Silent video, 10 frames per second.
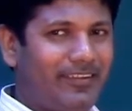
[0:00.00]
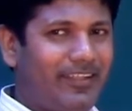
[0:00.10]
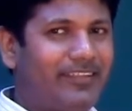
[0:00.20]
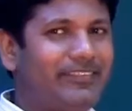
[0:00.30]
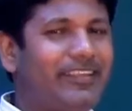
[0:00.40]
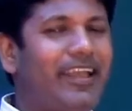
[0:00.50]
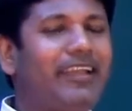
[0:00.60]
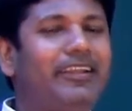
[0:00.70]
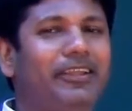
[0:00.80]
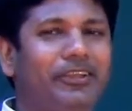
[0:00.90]

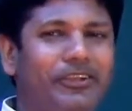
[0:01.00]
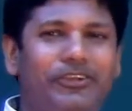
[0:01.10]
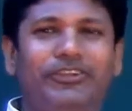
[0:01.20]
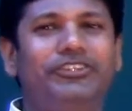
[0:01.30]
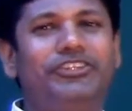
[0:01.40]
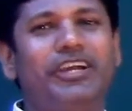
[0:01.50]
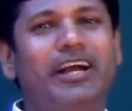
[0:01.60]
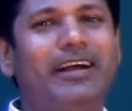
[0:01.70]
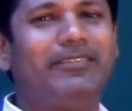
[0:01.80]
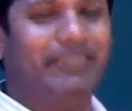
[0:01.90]
Exactly, good
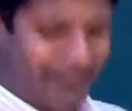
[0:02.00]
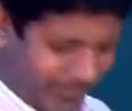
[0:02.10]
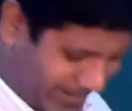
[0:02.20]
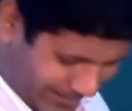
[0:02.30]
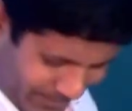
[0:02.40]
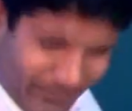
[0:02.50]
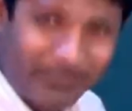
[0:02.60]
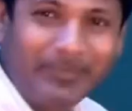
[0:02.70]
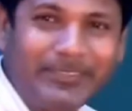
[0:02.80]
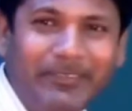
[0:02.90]
job. Right? Oops, must